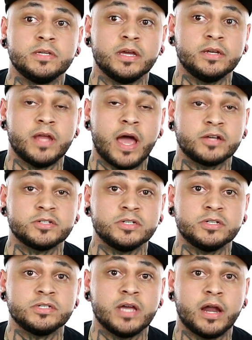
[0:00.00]
and he
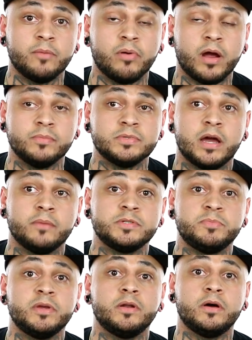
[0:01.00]
actually just got a primetime
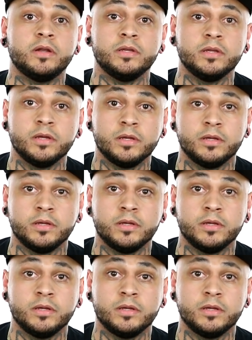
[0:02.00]
spin on it.